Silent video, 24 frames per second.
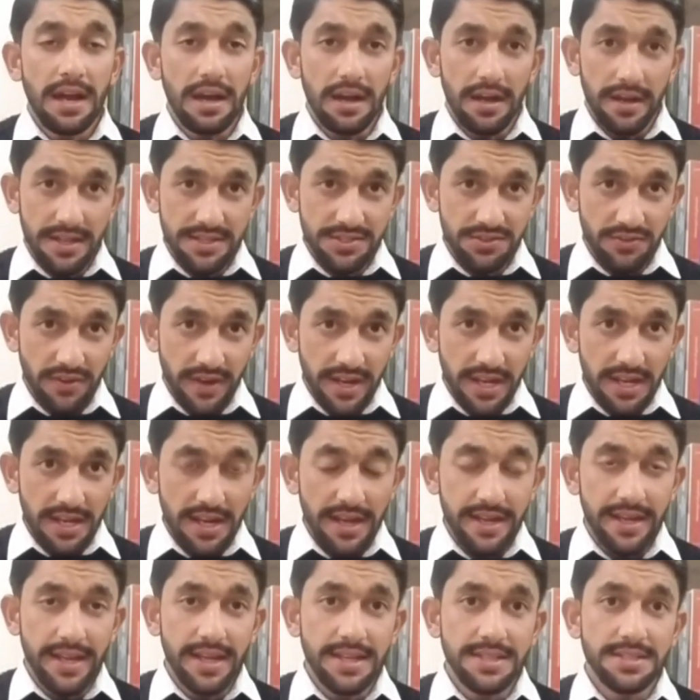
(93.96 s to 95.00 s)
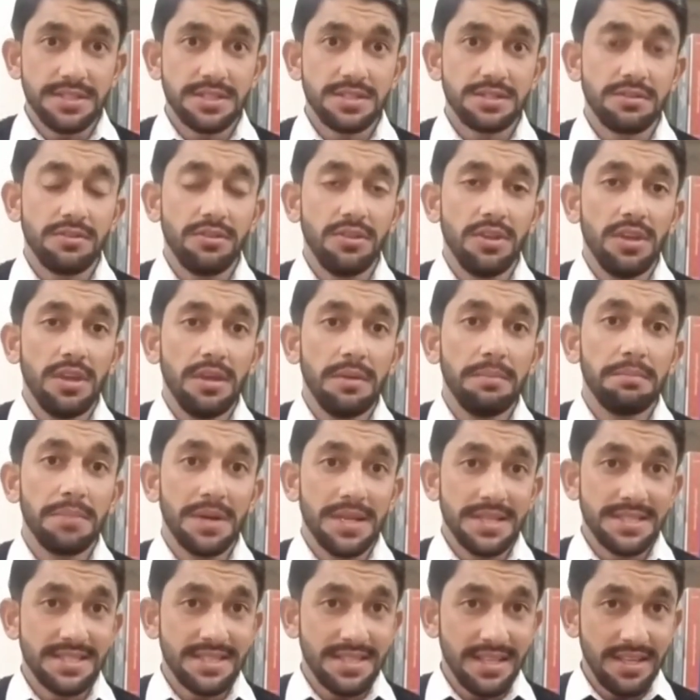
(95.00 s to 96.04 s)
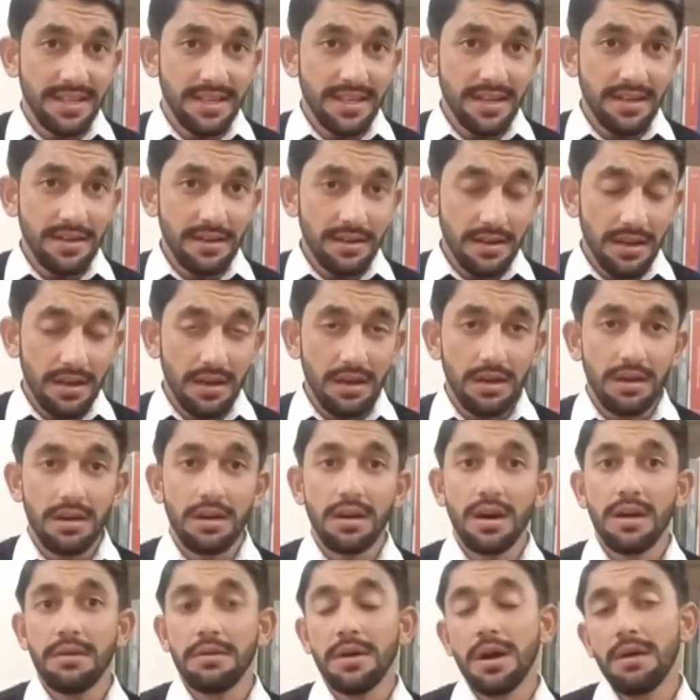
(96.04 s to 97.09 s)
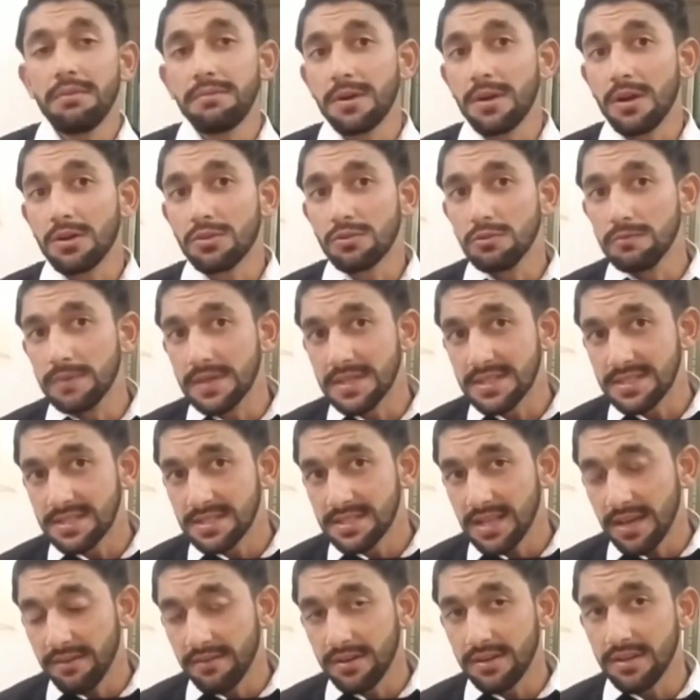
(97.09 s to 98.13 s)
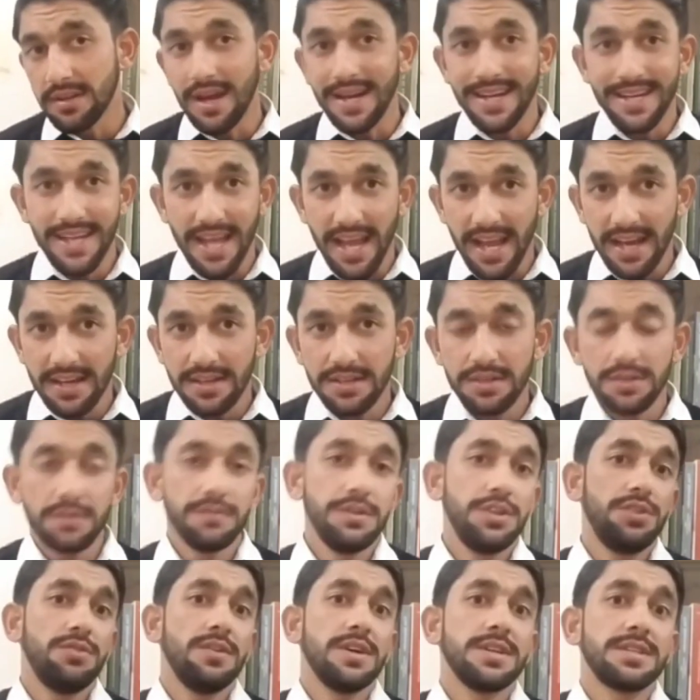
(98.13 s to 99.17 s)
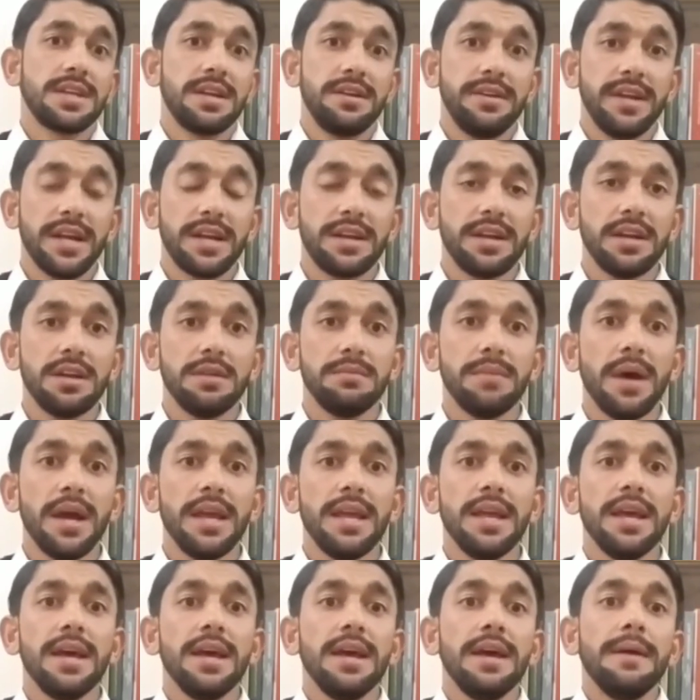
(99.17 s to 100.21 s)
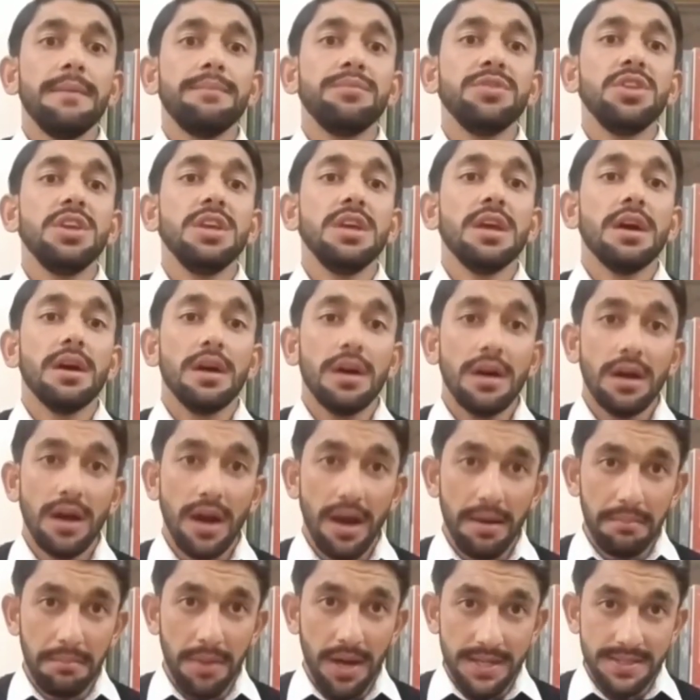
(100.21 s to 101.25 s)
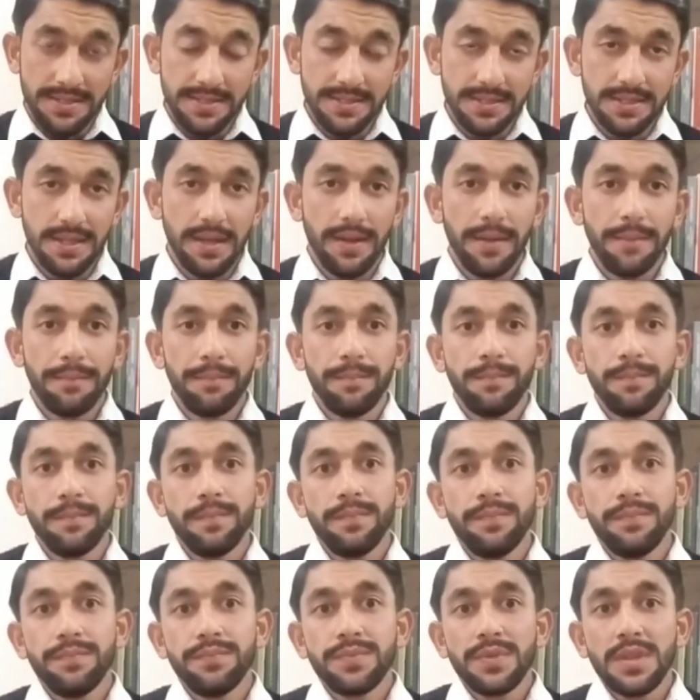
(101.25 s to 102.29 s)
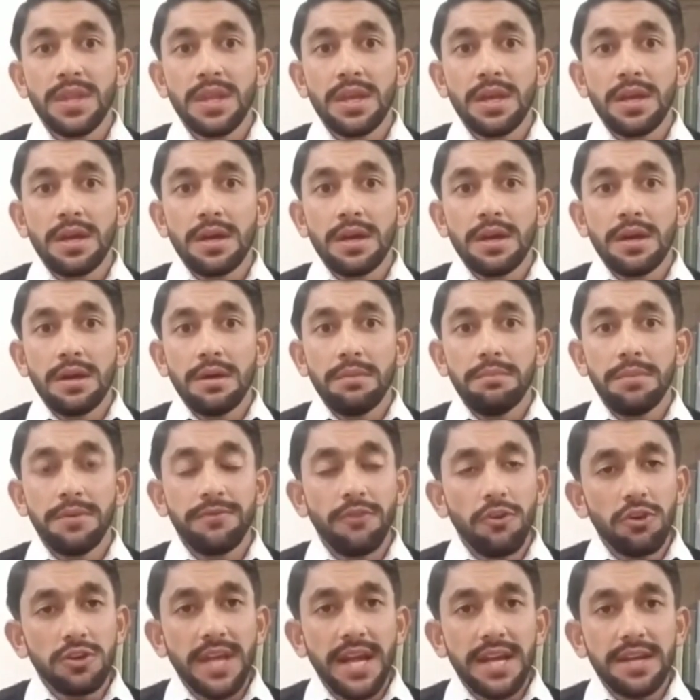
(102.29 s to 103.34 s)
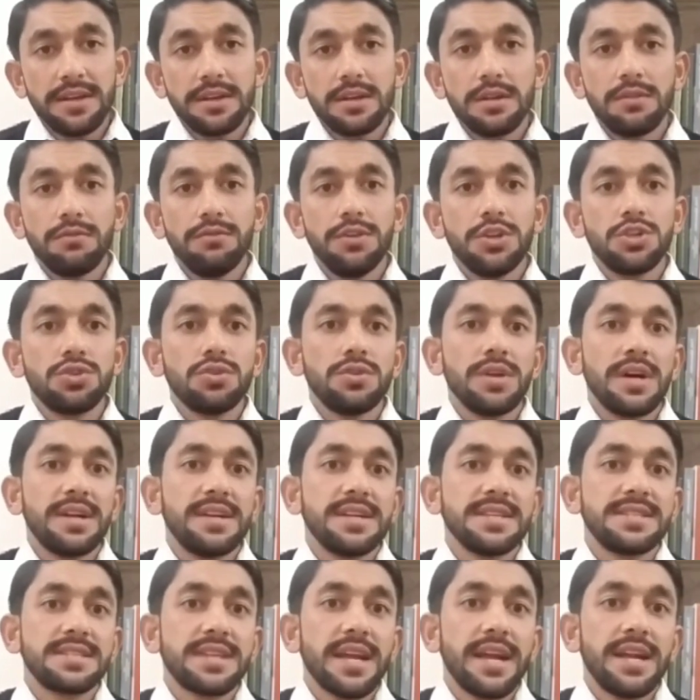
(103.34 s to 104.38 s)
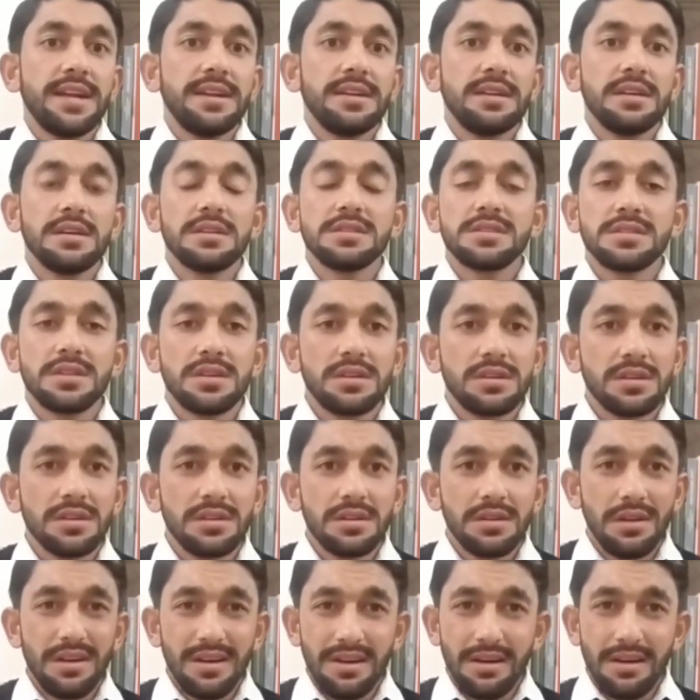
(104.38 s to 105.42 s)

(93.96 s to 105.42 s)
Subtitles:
Israel against the Palestinian after October 7 attack, which was conducted by the Hamas. Before that, we should understand certain